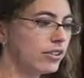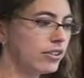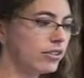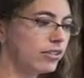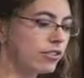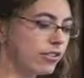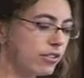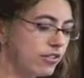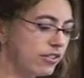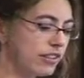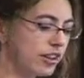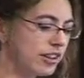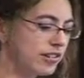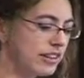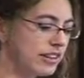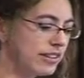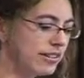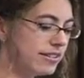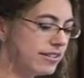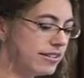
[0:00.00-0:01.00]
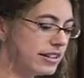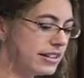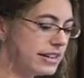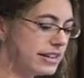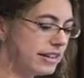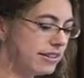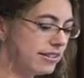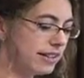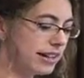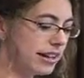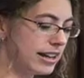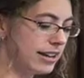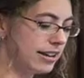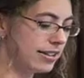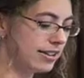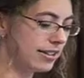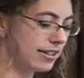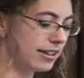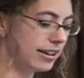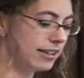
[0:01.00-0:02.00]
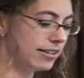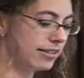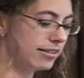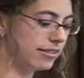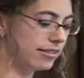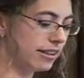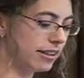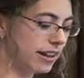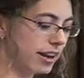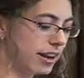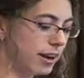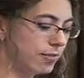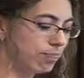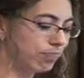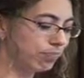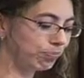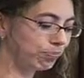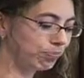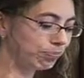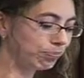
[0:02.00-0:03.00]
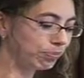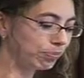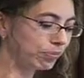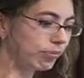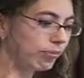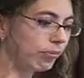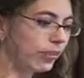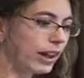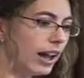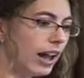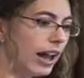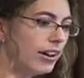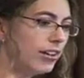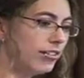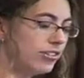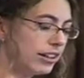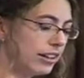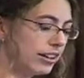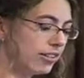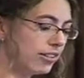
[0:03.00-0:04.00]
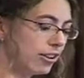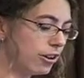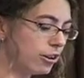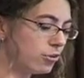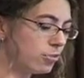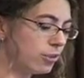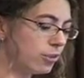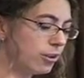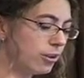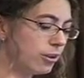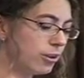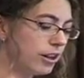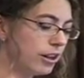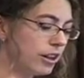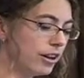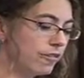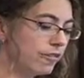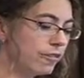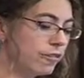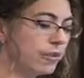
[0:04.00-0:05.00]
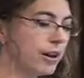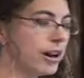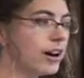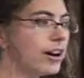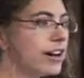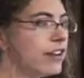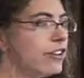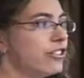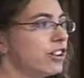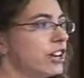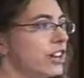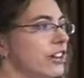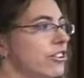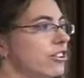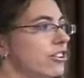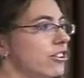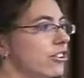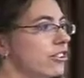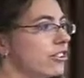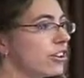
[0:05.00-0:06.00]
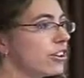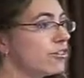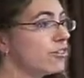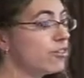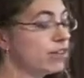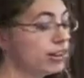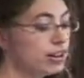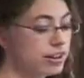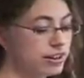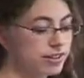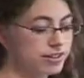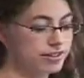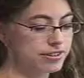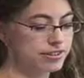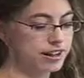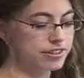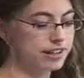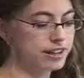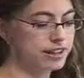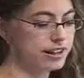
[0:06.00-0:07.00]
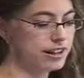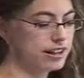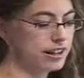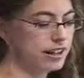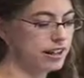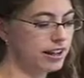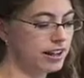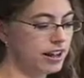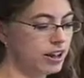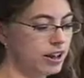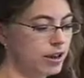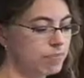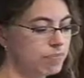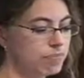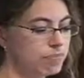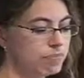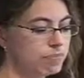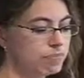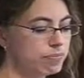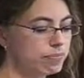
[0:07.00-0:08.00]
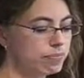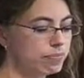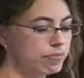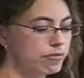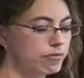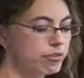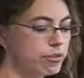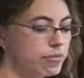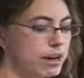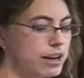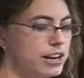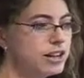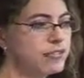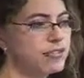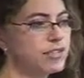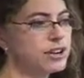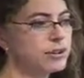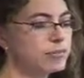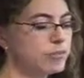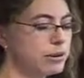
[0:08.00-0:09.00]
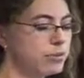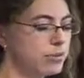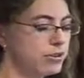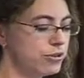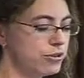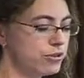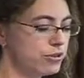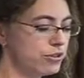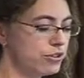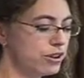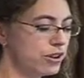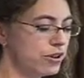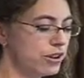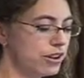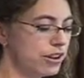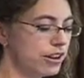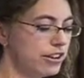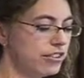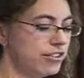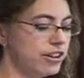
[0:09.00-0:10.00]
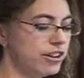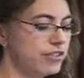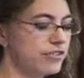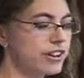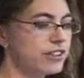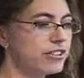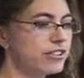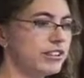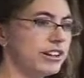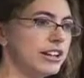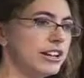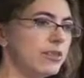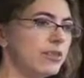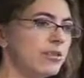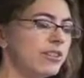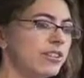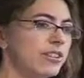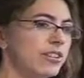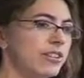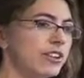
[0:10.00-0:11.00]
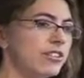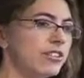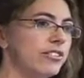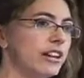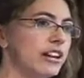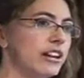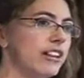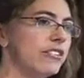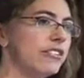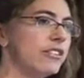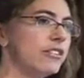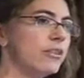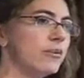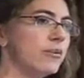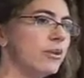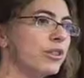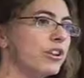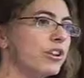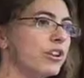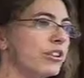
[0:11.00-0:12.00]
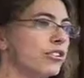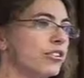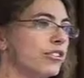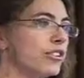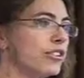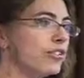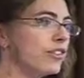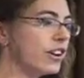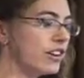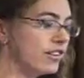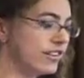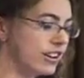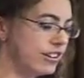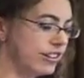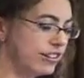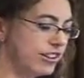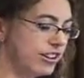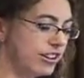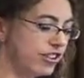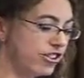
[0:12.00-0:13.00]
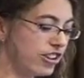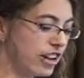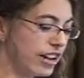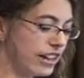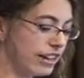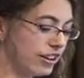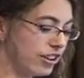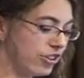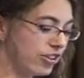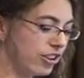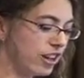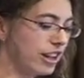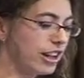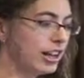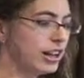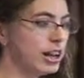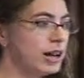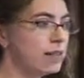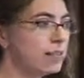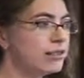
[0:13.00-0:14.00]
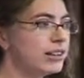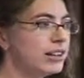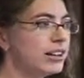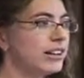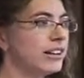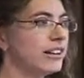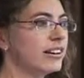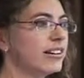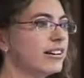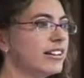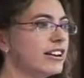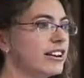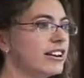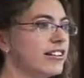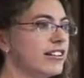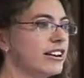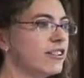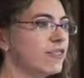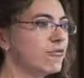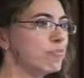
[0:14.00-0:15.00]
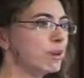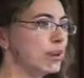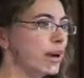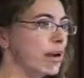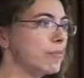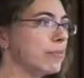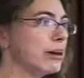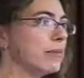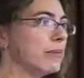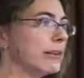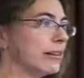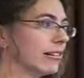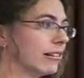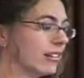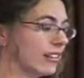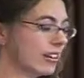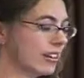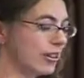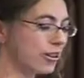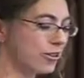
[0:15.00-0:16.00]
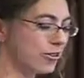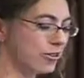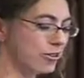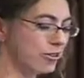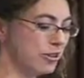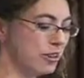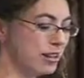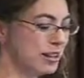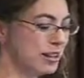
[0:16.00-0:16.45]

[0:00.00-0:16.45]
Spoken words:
So obviously identity is key to this. And as an example from the higher education and social class study, for many of the young people we talked to, going to university was associated with a notion of identity change, in particular the idea of becoming middle class or